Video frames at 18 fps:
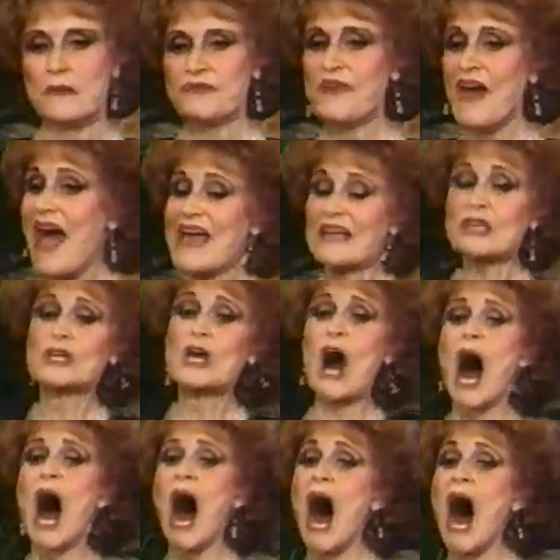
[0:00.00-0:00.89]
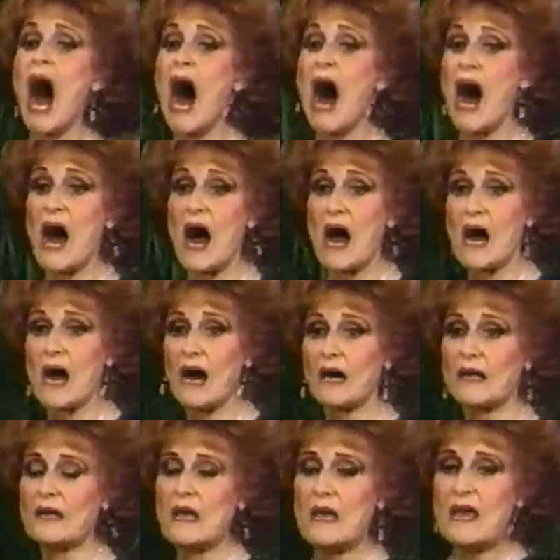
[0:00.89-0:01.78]
Thank
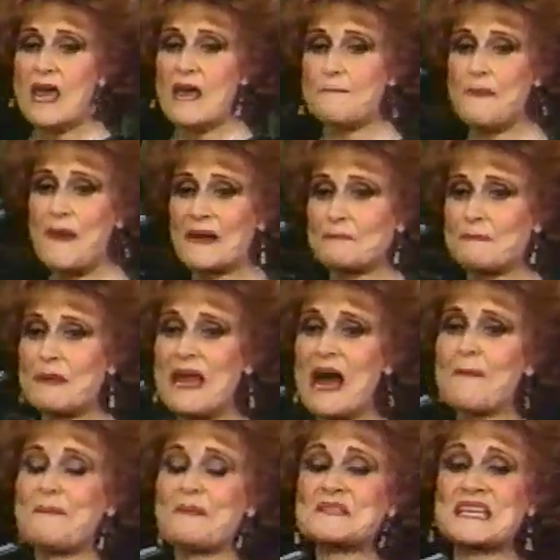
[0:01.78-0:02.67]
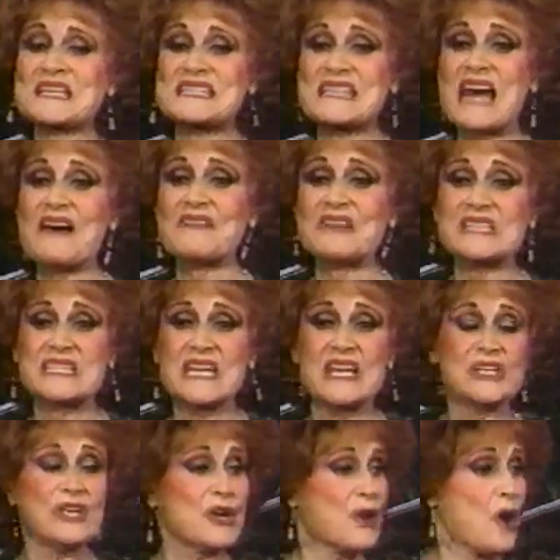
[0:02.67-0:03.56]
God. He picked me up as a
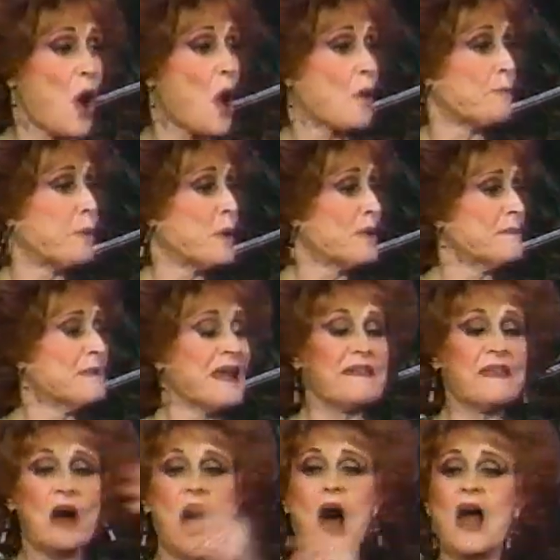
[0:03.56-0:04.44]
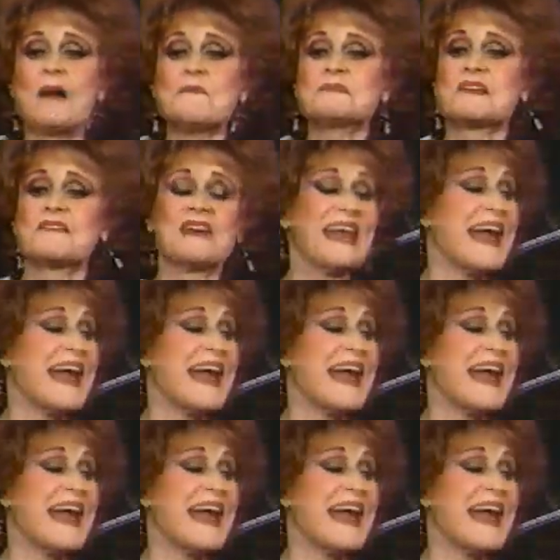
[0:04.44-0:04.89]
17-year-old, put me in the arms of an